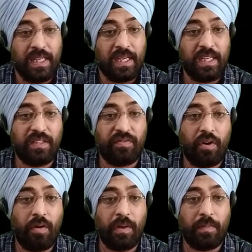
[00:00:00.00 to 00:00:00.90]
is
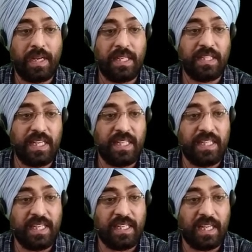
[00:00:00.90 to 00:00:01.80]
found by
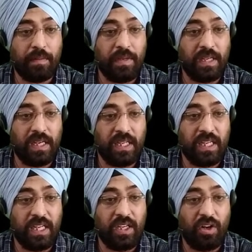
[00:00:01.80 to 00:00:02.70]
changing terminal
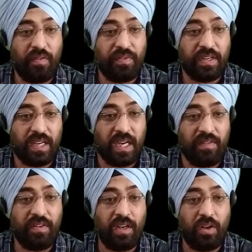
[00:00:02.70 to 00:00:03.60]
e of
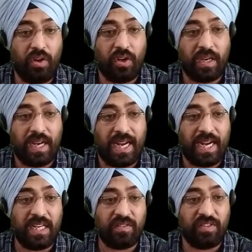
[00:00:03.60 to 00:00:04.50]
trivial or
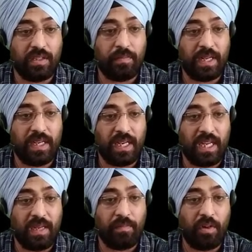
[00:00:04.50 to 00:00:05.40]
Hantzsch Widman
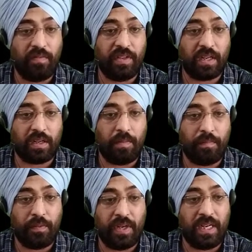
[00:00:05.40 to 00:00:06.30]
name of the
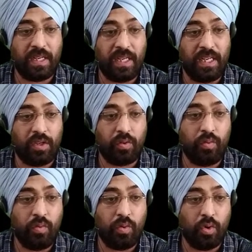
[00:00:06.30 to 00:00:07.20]
component
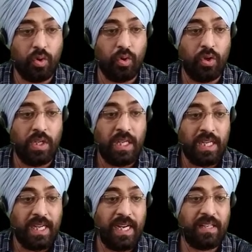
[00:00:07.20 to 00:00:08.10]
into o.
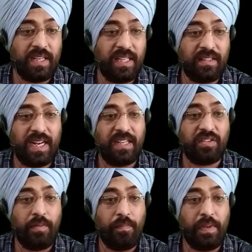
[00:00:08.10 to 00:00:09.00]
It says that
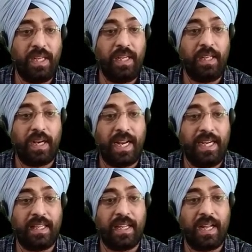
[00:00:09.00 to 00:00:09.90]
simply
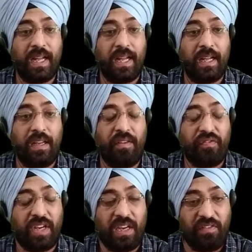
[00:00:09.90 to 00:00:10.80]
write the, if
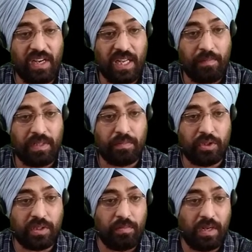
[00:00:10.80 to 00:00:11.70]
trivial name is
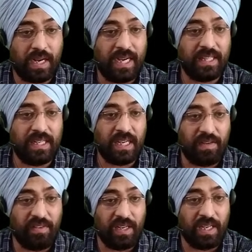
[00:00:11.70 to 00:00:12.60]
possible, write the
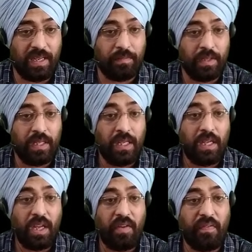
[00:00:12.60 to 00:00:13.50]
trivial name.
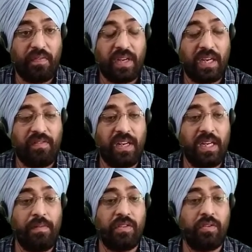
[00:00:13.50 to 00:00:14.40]
If trivial
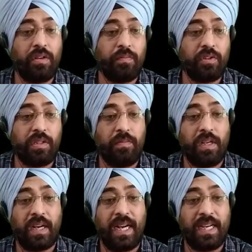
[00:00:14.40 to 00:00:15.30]
name is not possible,
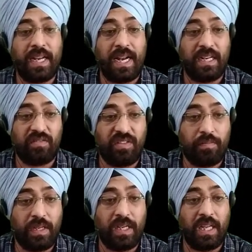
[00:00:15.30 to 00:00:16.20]
write Hantzsch
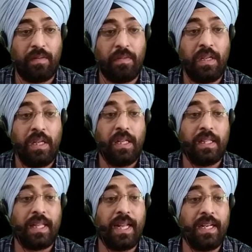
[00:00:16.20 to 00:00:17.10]
Widman name,
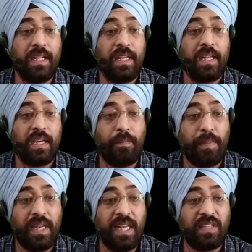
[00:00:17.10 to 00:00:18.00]
then
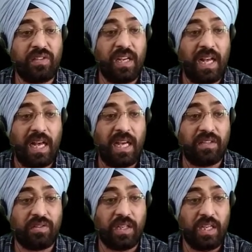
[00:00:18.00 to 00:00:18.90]
replace
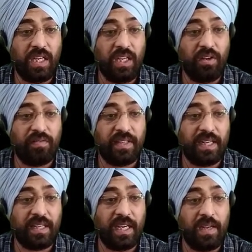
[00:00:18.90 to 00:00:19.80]
last e of
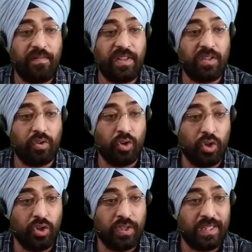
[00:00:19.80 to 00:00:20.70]
that name with
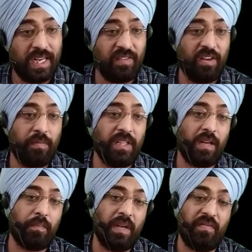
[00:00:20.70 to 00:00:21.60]
o, that will be the
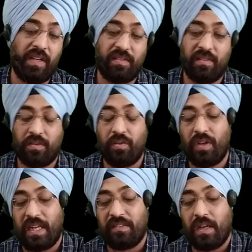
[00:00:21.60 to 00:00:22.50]
prefix. So
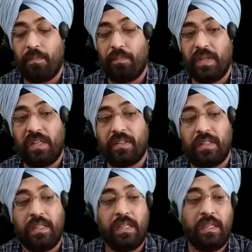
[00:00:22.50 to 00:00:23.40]
examples,
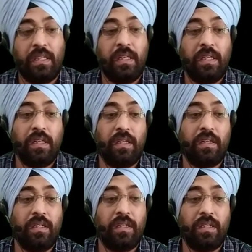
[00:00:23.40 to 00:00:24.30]

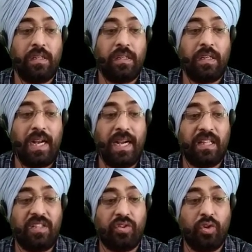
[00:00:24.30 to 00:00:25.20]
and
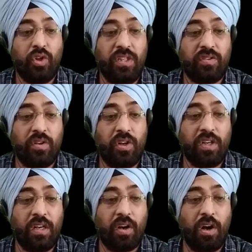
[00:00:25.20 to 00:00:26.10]
this o is
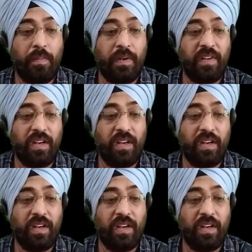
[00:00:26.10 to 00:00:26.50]
not dropped when